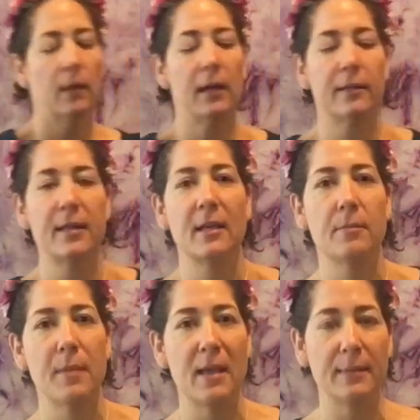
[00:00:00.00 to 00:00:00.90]
I
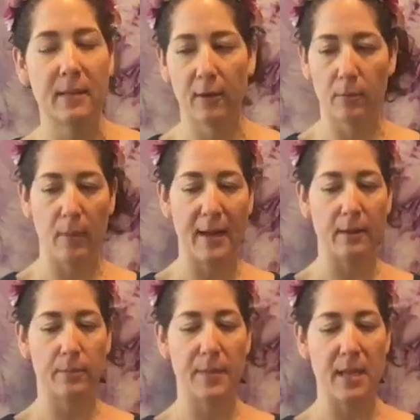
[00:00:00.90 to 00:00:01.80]
think maybe there
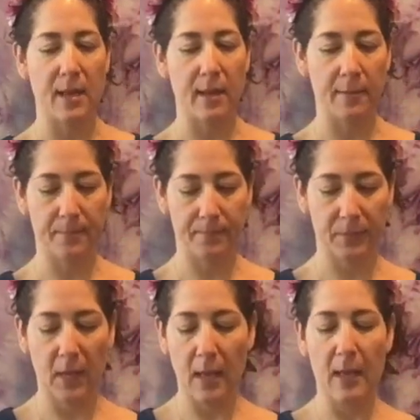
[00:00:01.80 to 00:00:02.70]
might be.
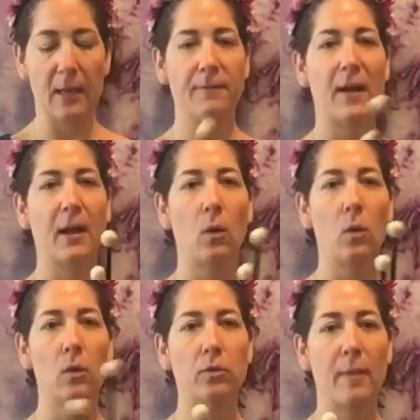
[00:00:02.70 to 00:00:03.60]
If I
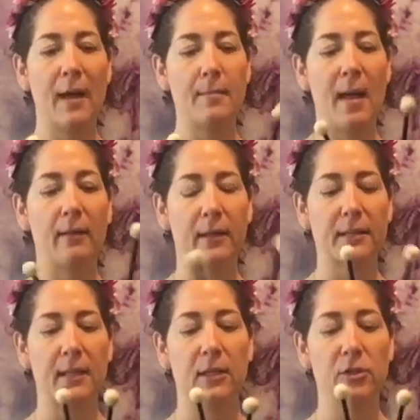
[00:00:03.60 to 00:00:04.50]
hold my
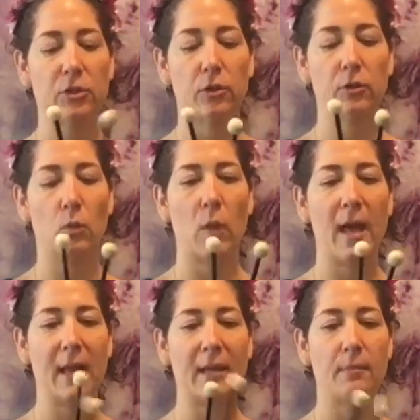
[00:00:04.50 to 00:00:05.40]
mallets in a certain
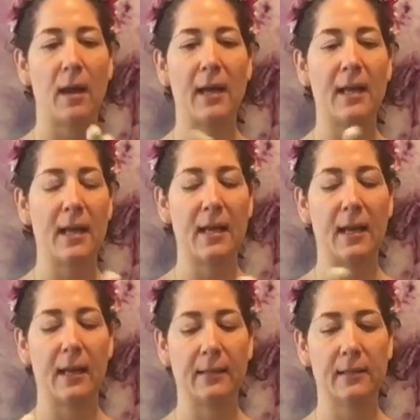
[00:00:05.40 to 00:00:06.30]
way in my
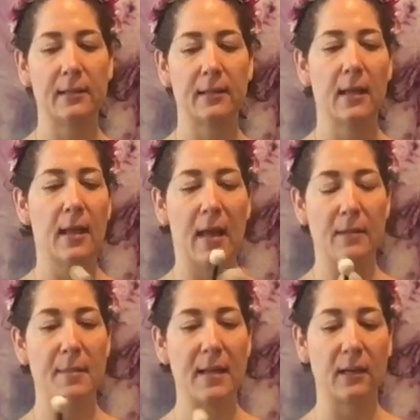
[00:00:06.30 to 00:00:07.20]
hands
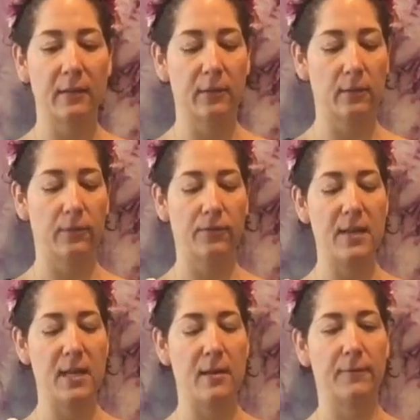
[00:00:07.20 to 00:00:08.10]
and make a little
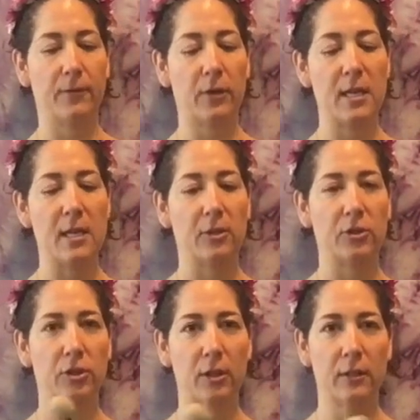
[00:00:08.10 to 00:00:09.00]
V for
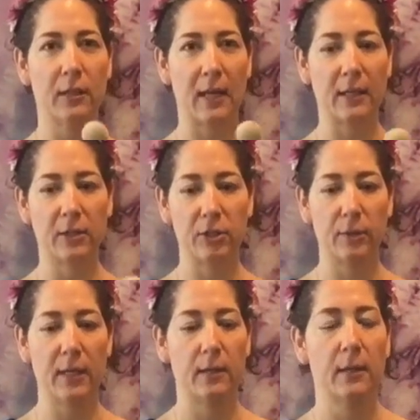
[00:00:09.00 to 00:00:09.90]
each. Think I can
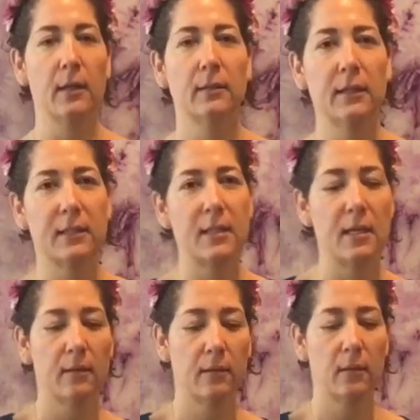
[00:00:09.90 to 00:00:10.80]
do it? Let's
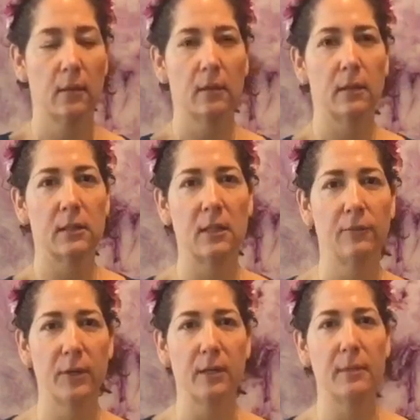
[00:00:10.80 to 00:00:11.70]
see. Let's see
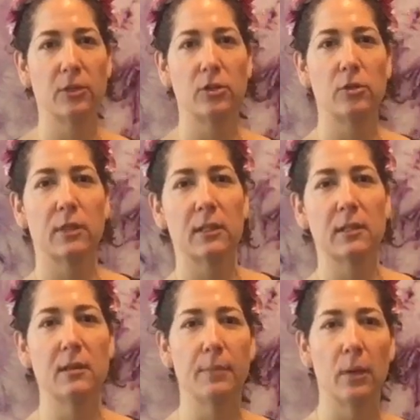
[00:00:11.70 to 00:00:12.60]
if we can make sure you can
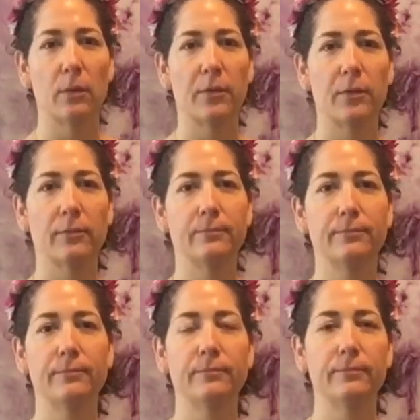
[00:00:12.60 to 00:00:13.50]
see, but
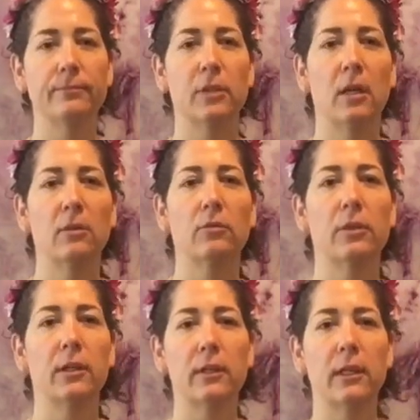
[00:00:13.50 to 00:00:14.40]
not
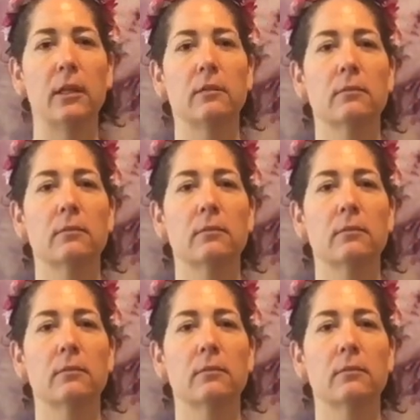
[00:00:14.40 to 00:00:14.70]
really.